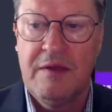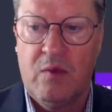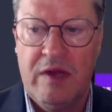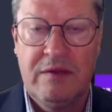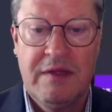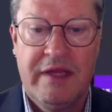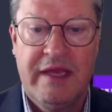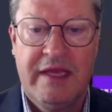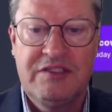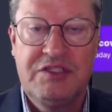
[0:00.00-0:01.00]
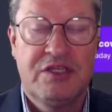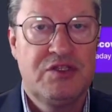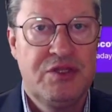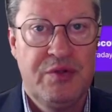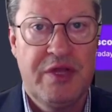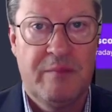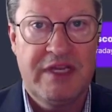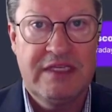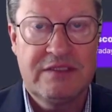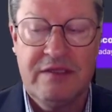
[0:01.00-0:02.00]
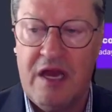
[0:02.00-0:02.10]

well, it's just 2 companies,